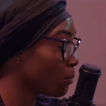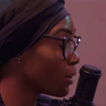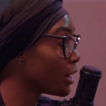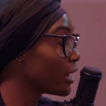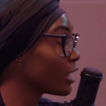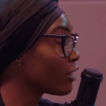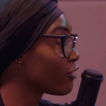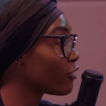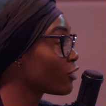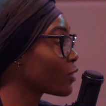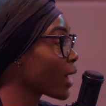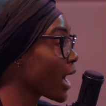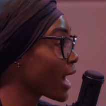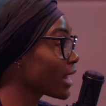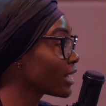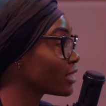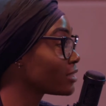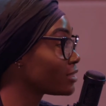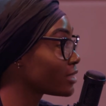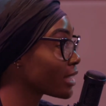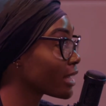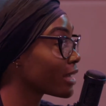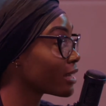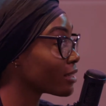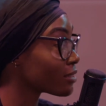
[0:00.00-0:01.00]
but if you had a
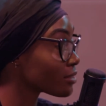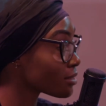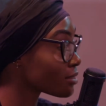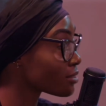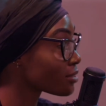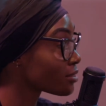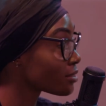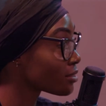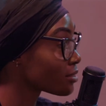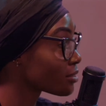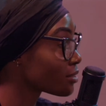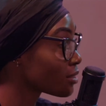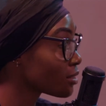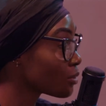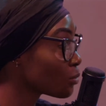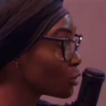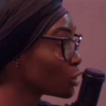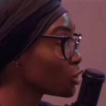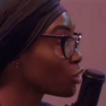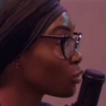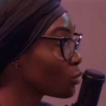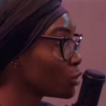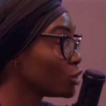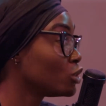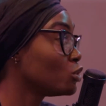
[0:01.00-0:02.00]
chance,
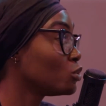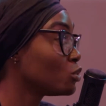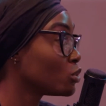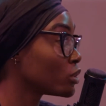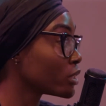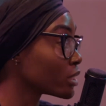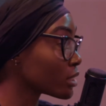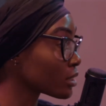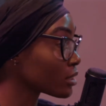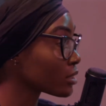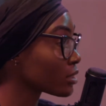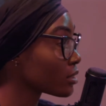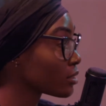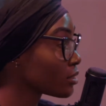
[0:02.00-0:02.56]
which one would you drink?